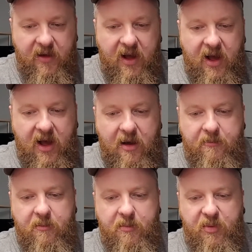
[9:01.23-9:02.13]

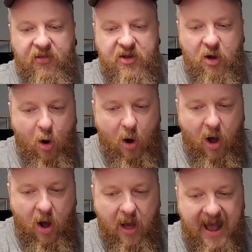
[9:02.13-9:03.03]
But the
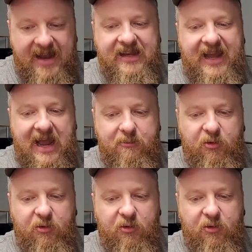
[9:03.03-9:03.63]
end game